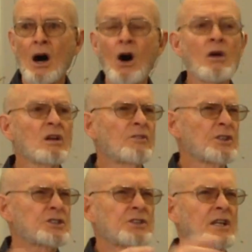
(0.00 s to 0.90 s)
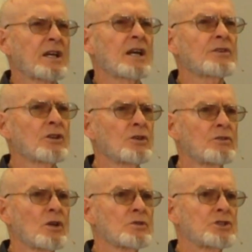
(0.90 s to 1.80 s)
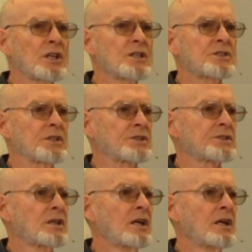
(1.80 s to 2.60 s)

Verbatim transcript: All of us together who know Jesus,